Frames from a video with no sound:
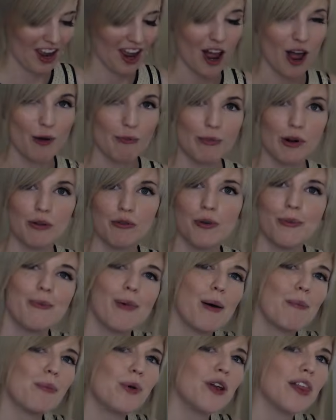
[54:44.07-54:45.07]
But
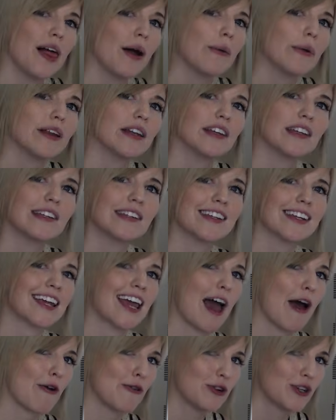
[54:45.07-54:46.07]
remember that we need to
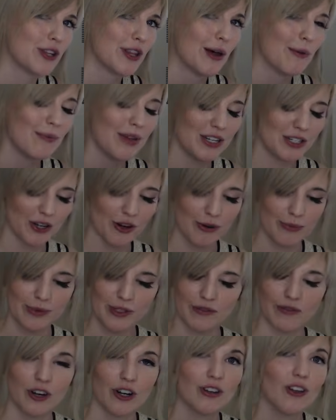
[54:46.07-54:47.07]
couch them in terms
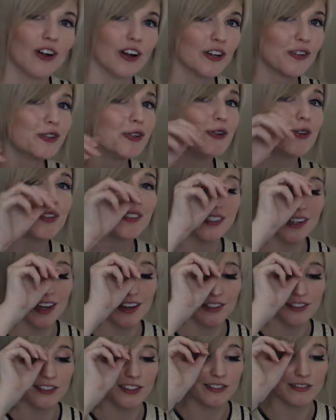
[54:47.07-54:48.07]
of our larger
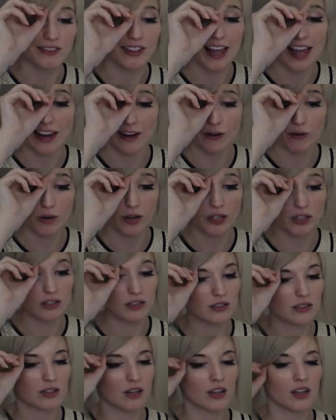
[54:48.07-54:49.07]
discussion of
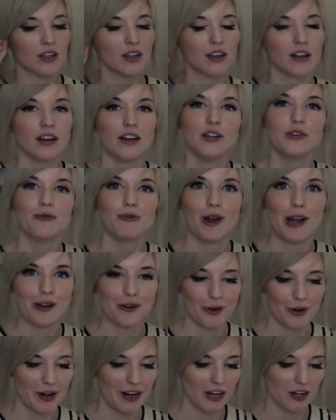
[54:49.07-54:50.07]
language and
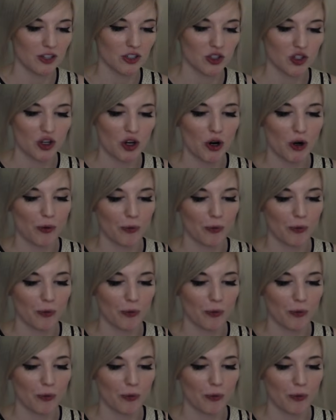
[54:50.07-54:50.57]
rhetoric. So,